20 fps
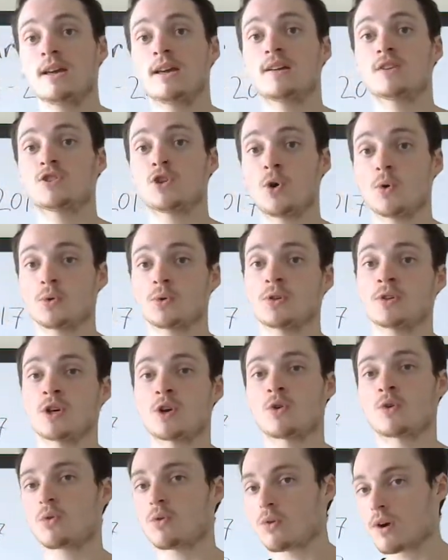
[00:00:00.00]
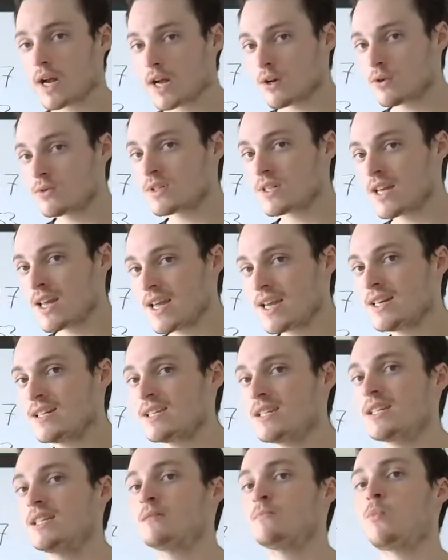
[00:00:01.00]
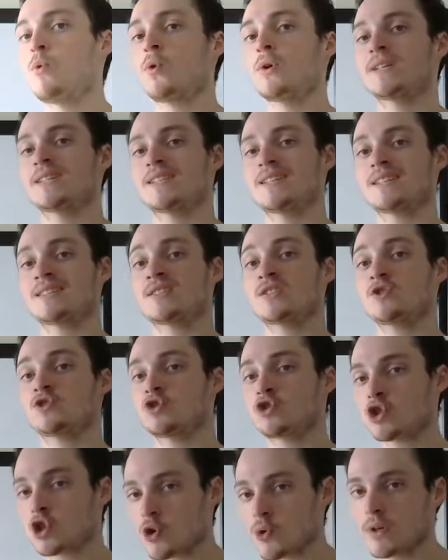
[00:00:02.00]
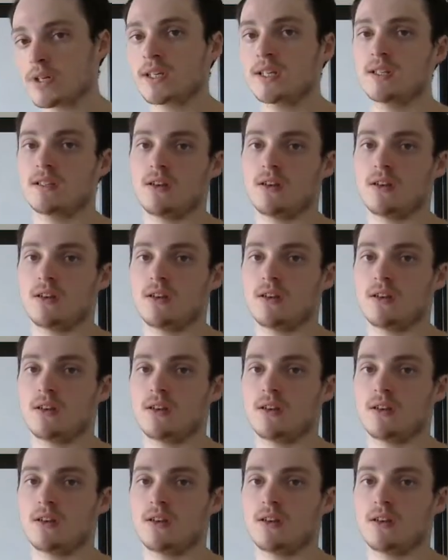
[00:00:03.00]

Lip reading: totaled around $18.6 trillion.